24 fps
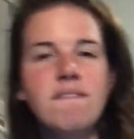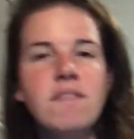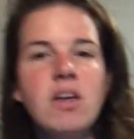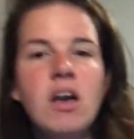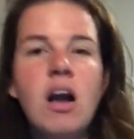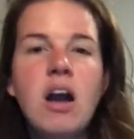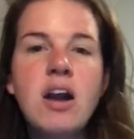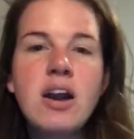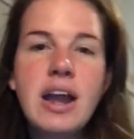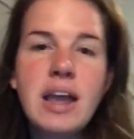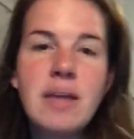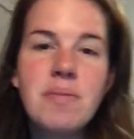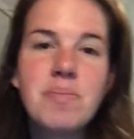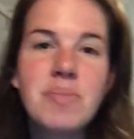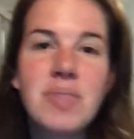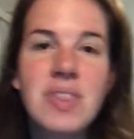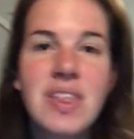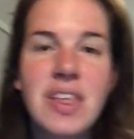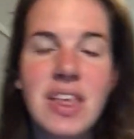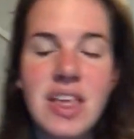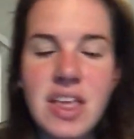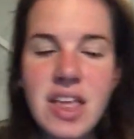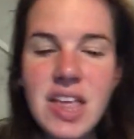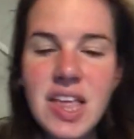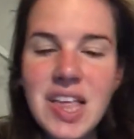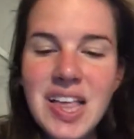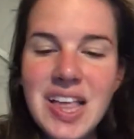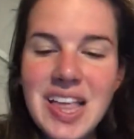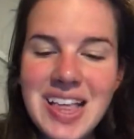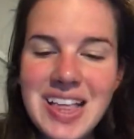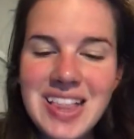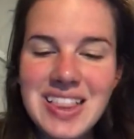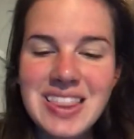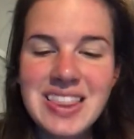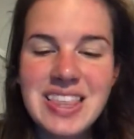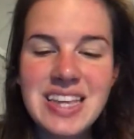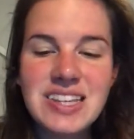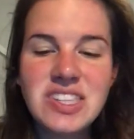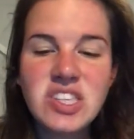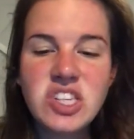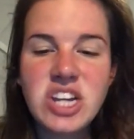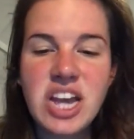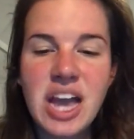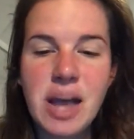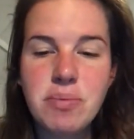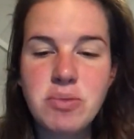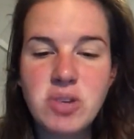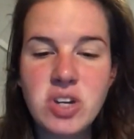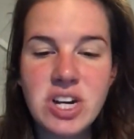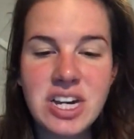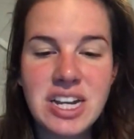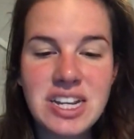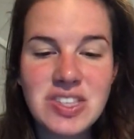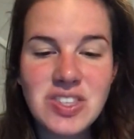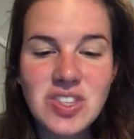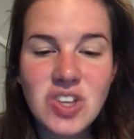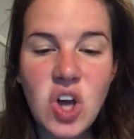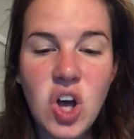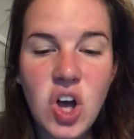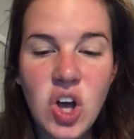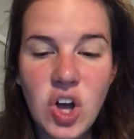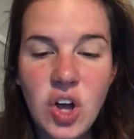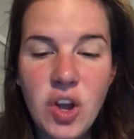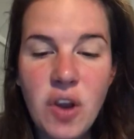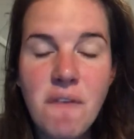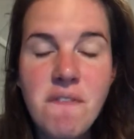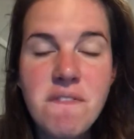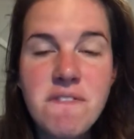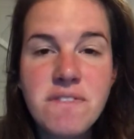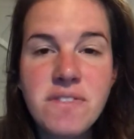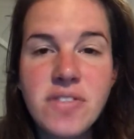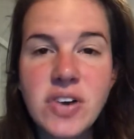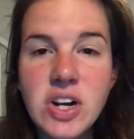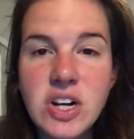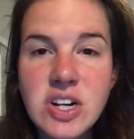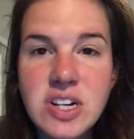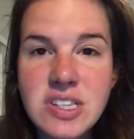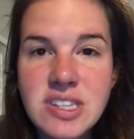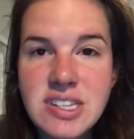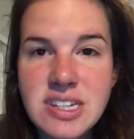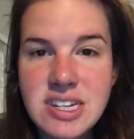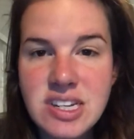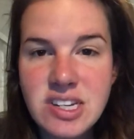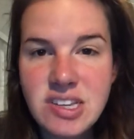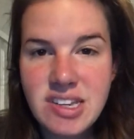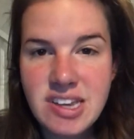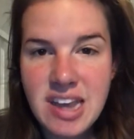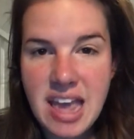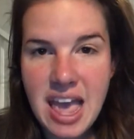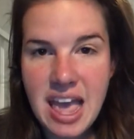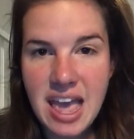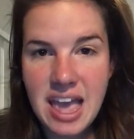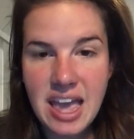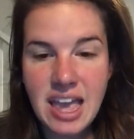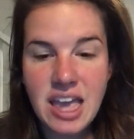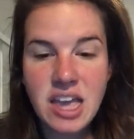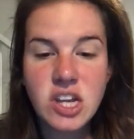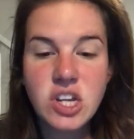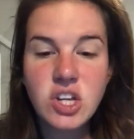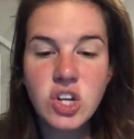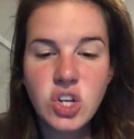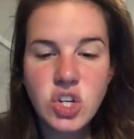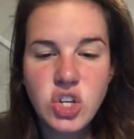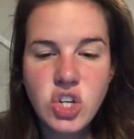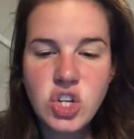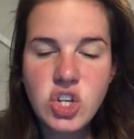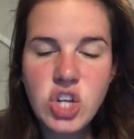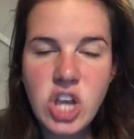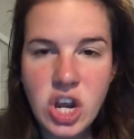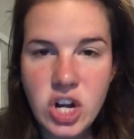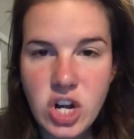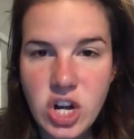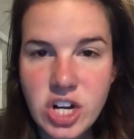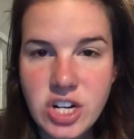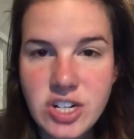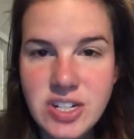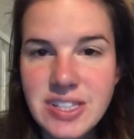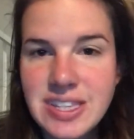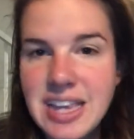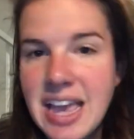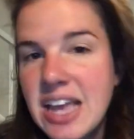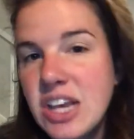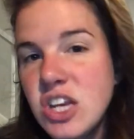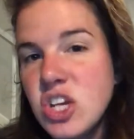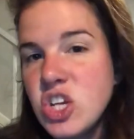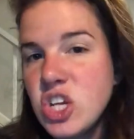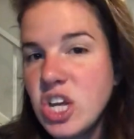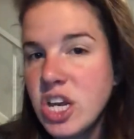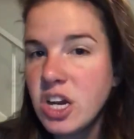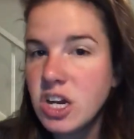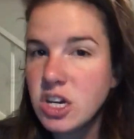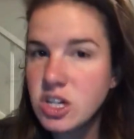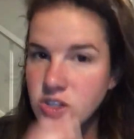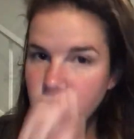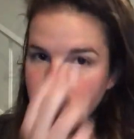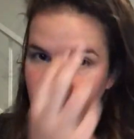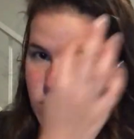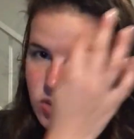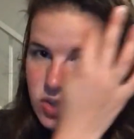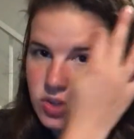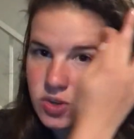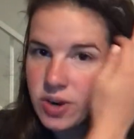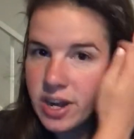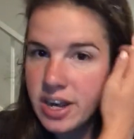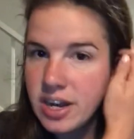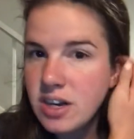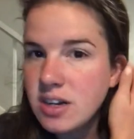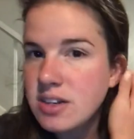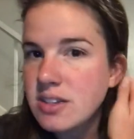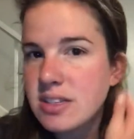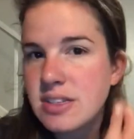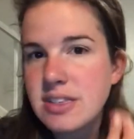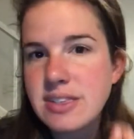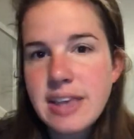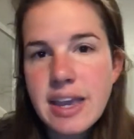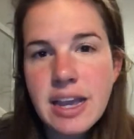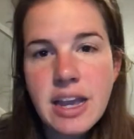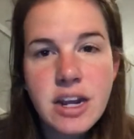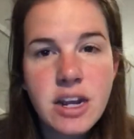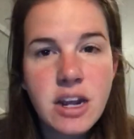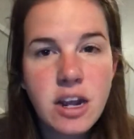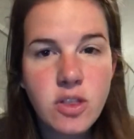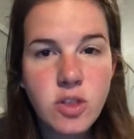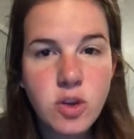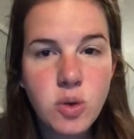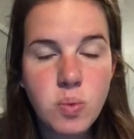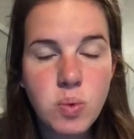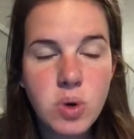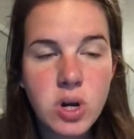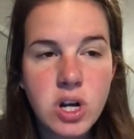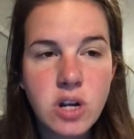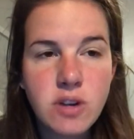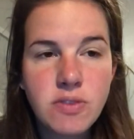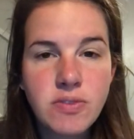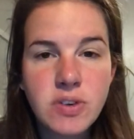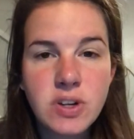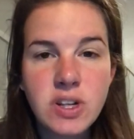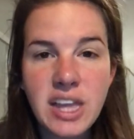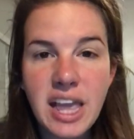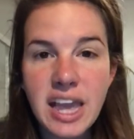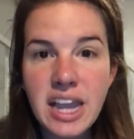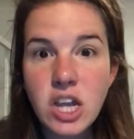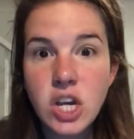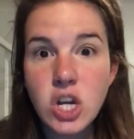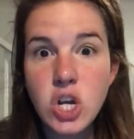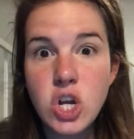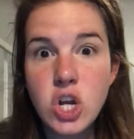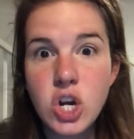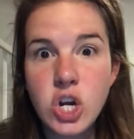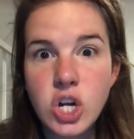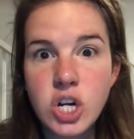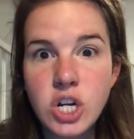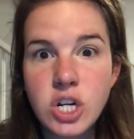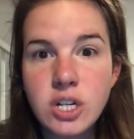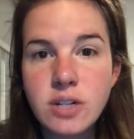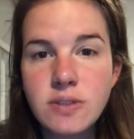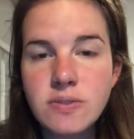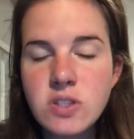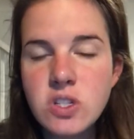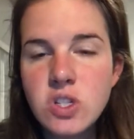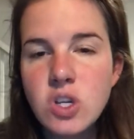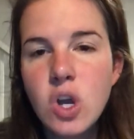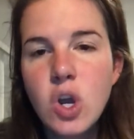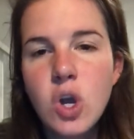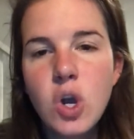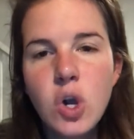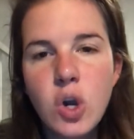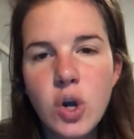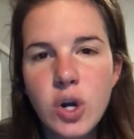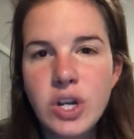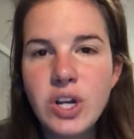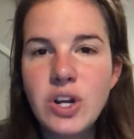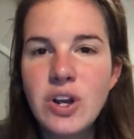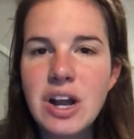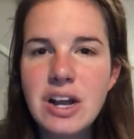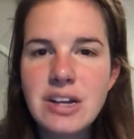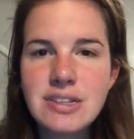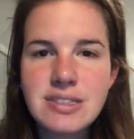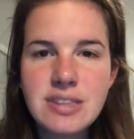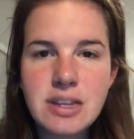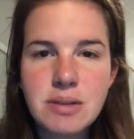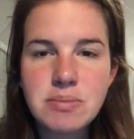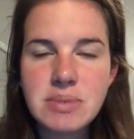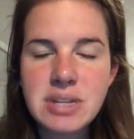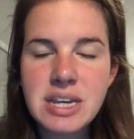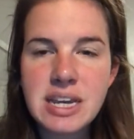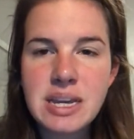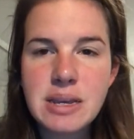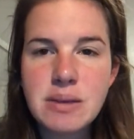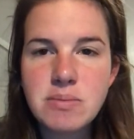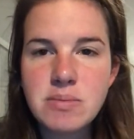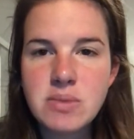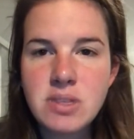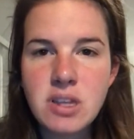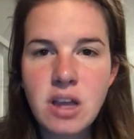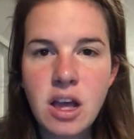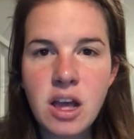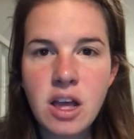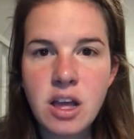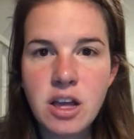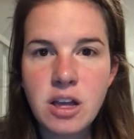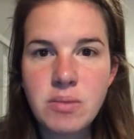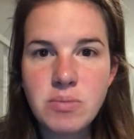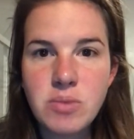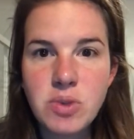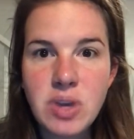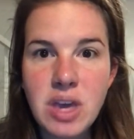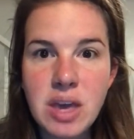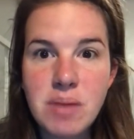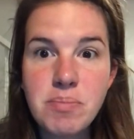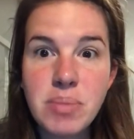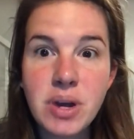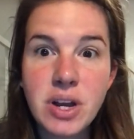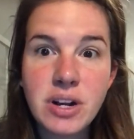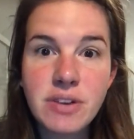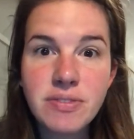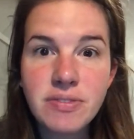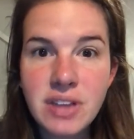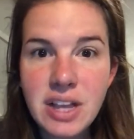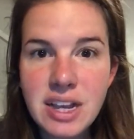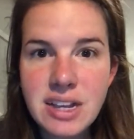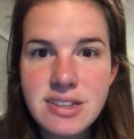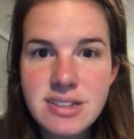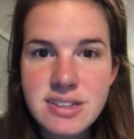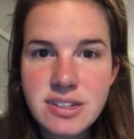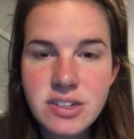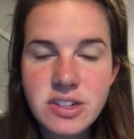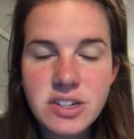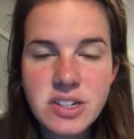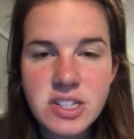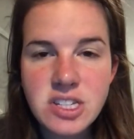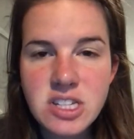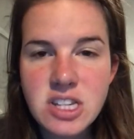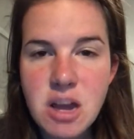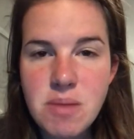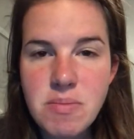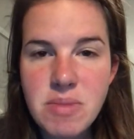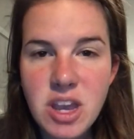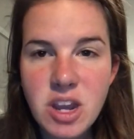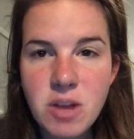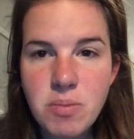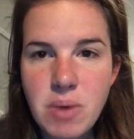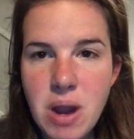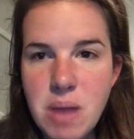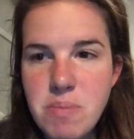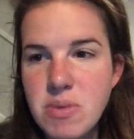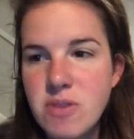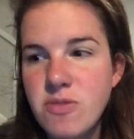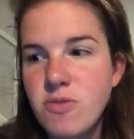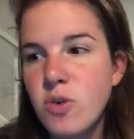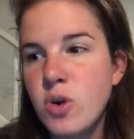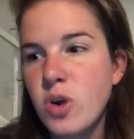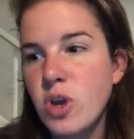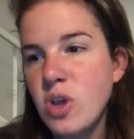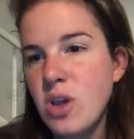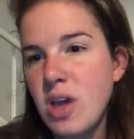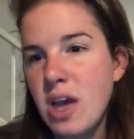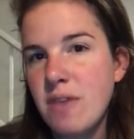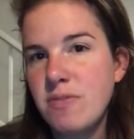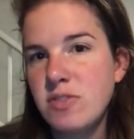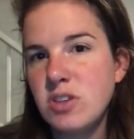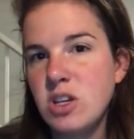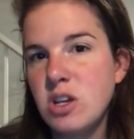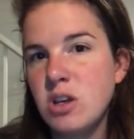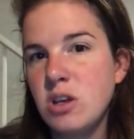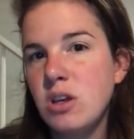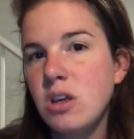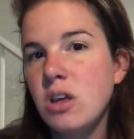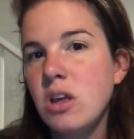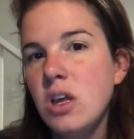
All right, this chapter is called First Day Jitters, and jitters, fourth graders, is like another word for like nerves, or you know how sometimes you get butterflies in your stomach right before you have to